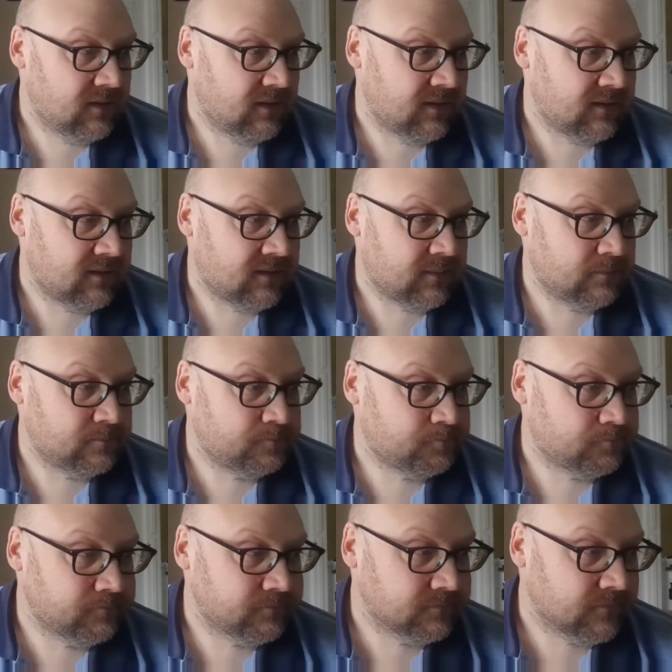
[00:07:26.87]
And
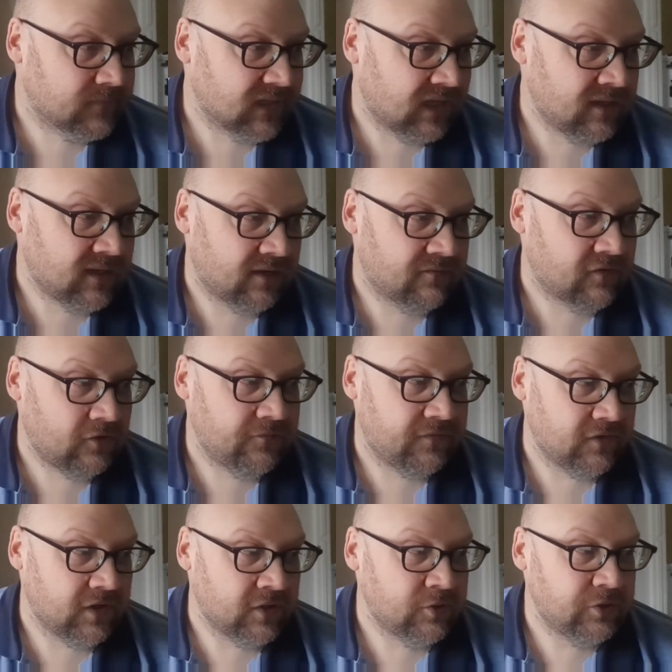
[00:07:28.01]
then I've gone
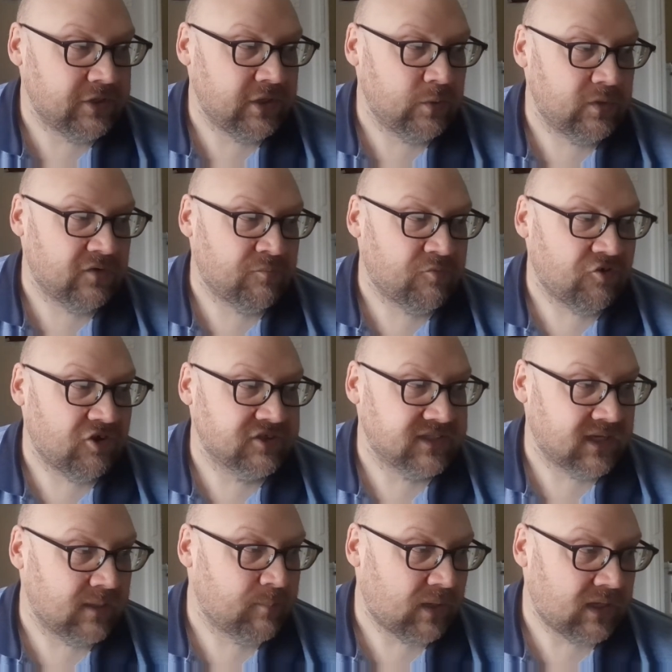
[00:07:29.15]
for another unit of
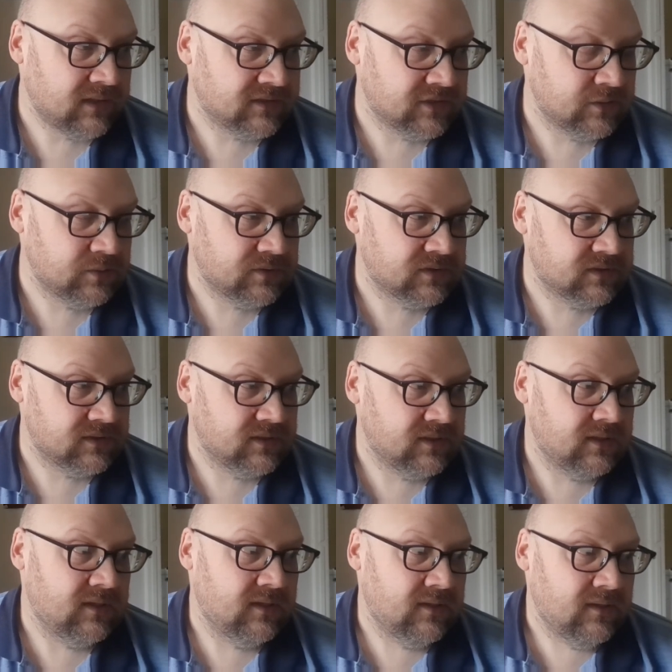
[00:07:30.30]
broadside battle suits.
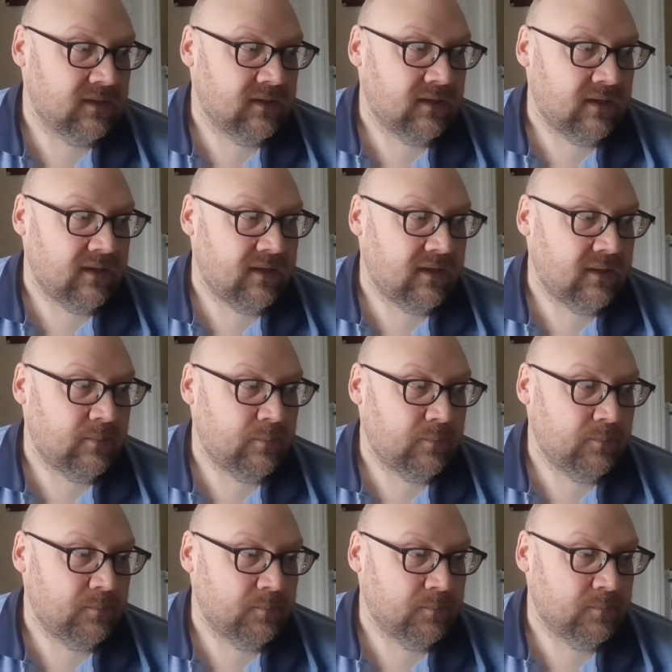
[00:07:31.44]
And
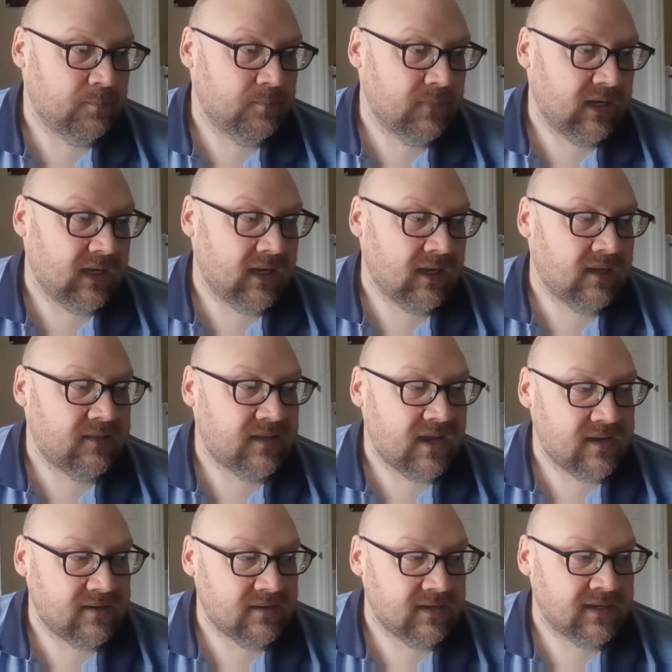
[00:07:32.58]

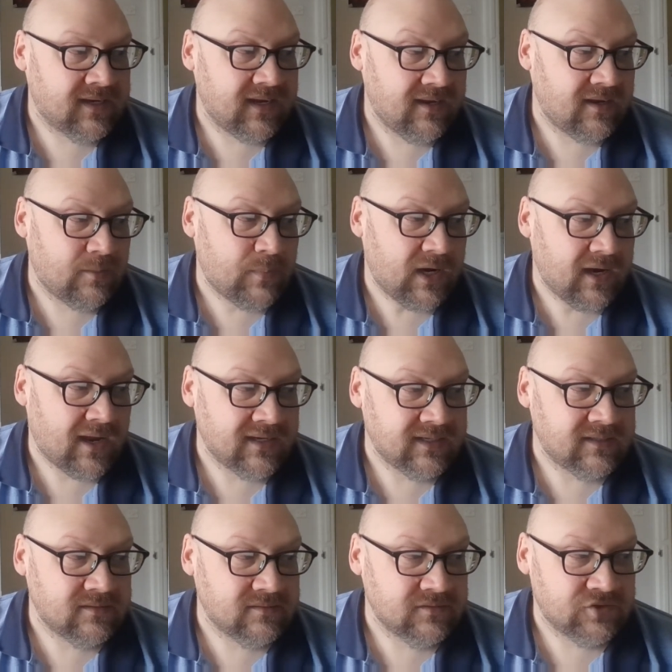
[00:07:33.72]
then again, I might add
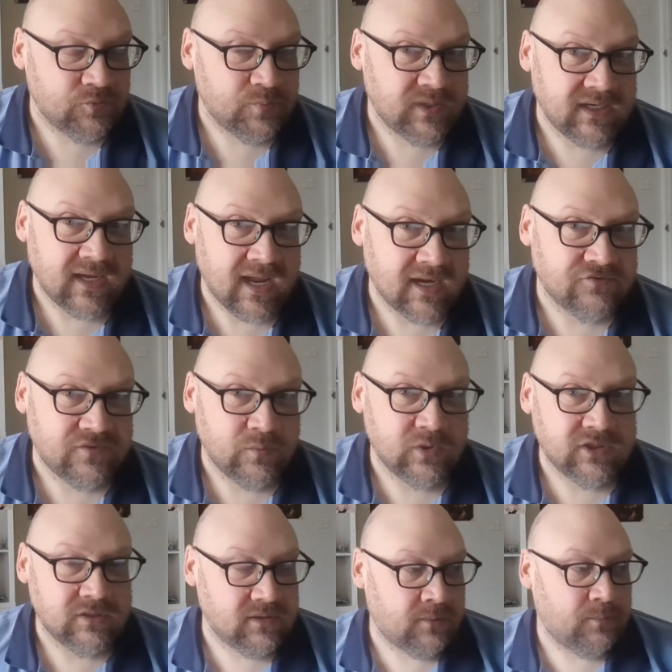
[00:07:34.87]
in something extra,
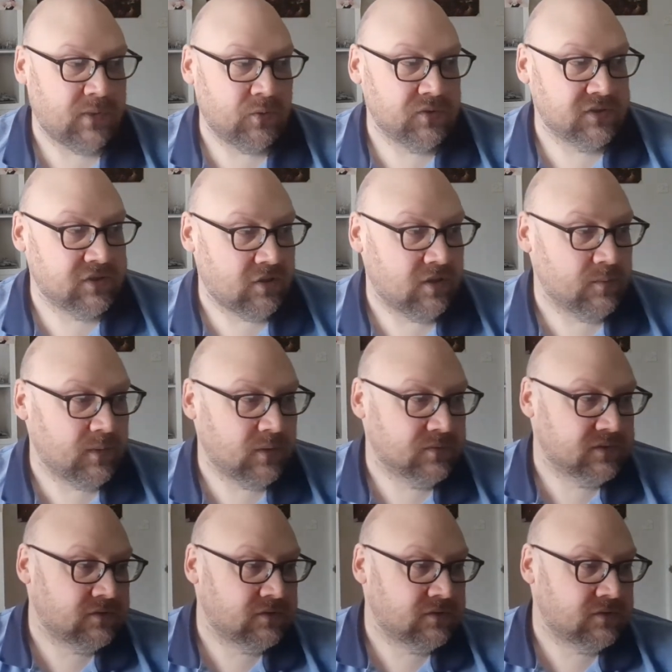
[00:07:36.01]
which I'm about to talk about.